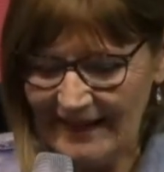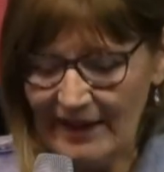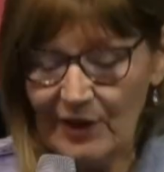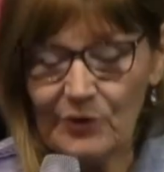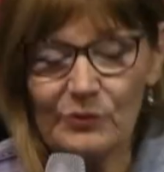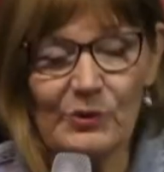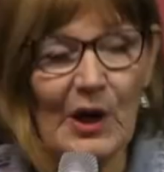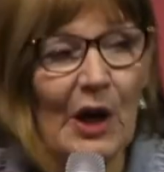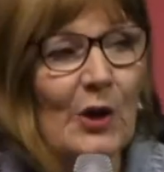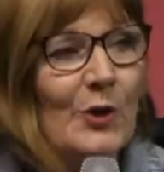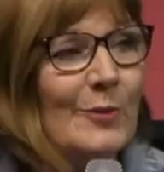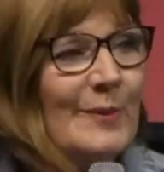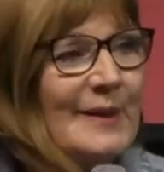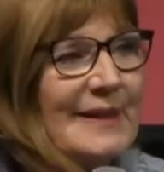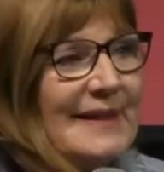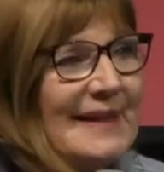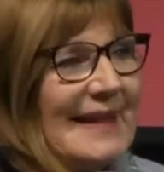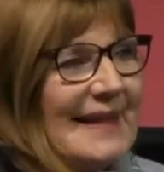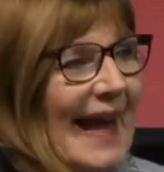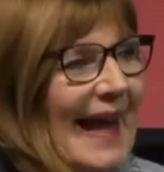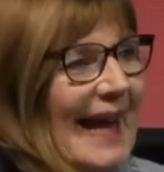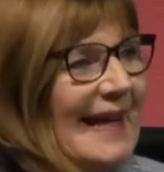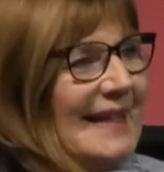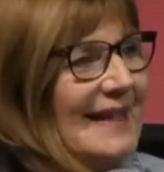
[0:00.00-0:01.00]

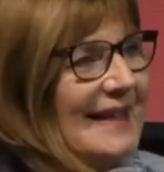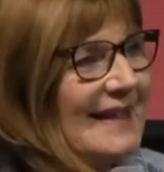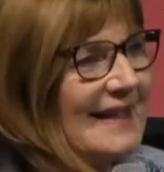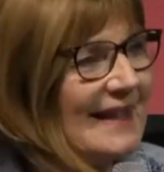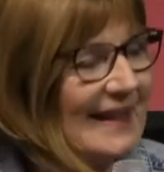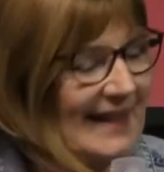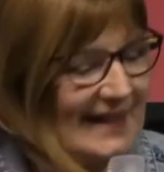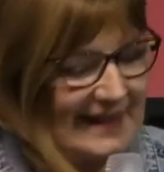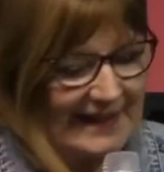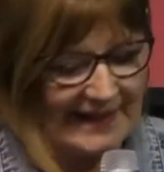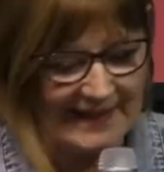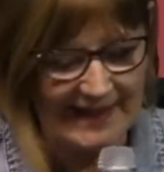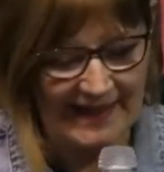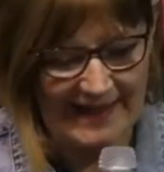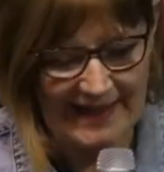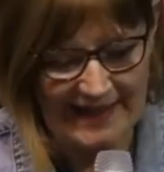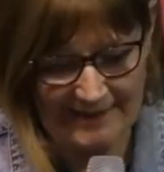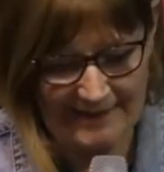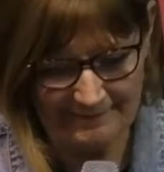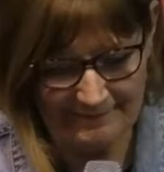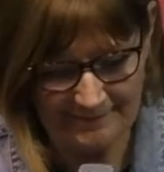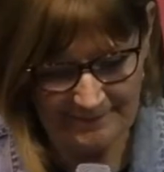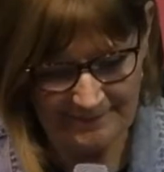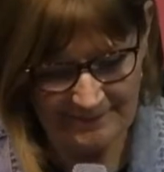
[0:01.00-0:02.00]
Romans
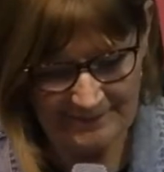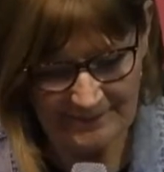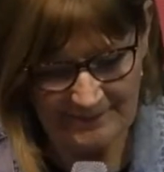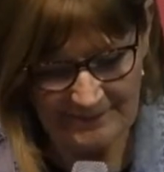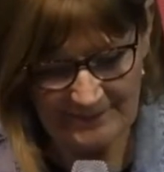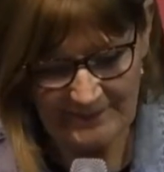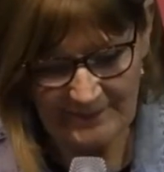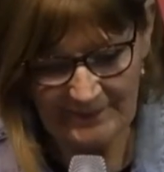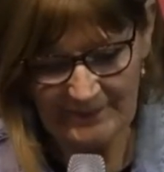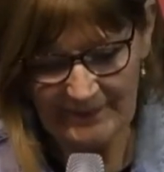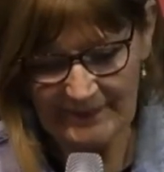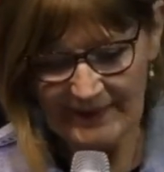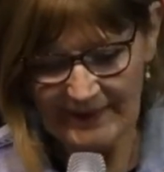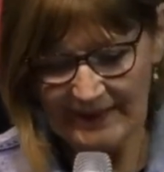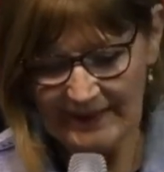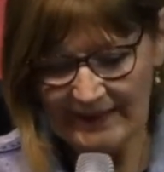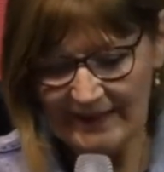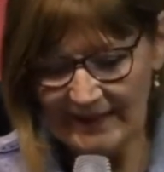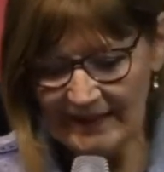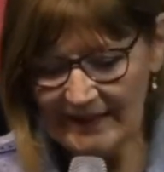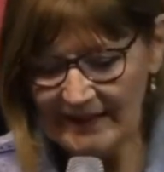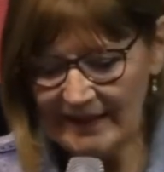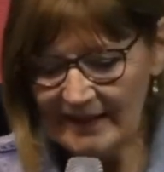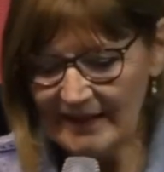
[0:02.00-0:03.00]
8:16
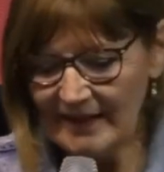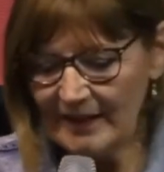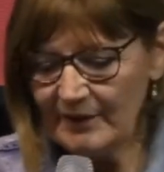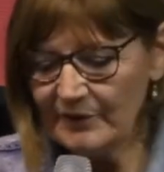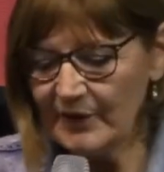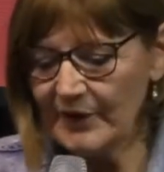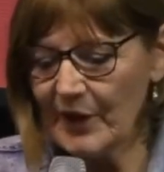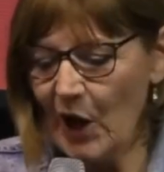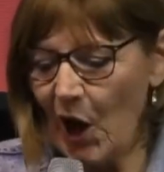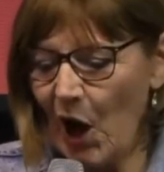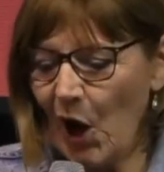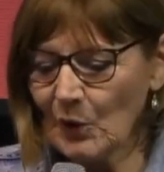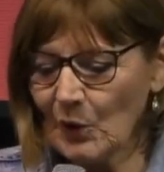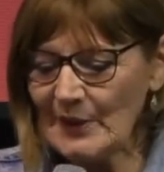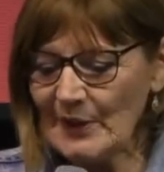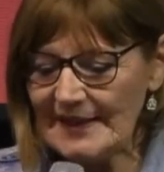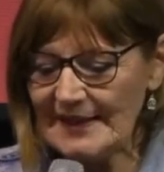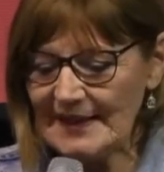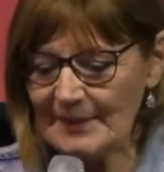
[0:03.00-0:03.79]
For the Holy